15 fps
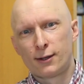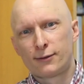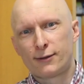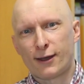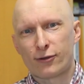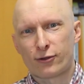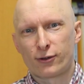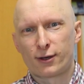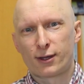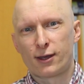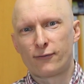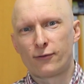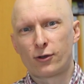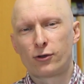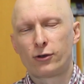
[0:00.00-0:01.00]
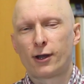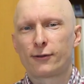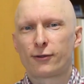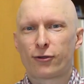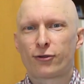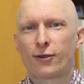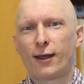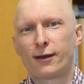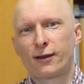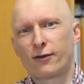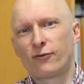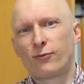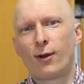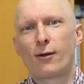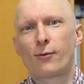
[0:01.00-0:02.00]
that's going to give a good understanding
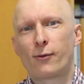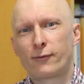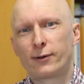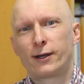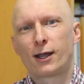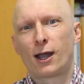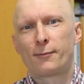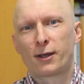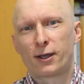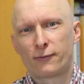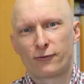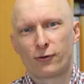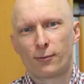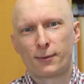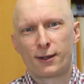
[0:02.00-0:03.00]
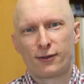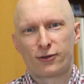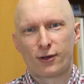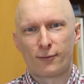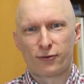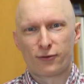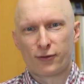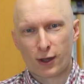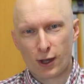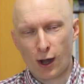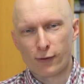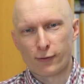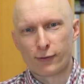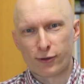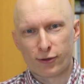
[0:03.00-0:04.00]
of where we're really coming from in terms of the
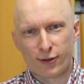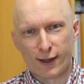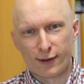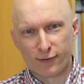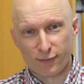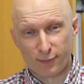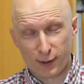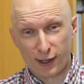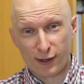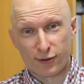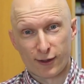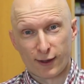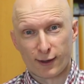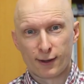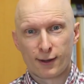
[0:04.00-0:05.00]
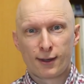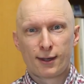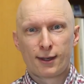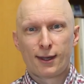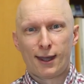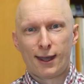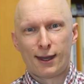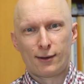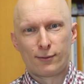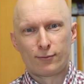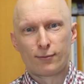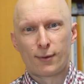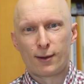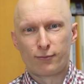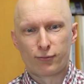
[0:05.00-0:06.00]
current state of policing
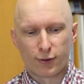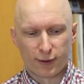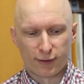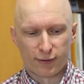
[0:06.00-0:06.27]
in Britain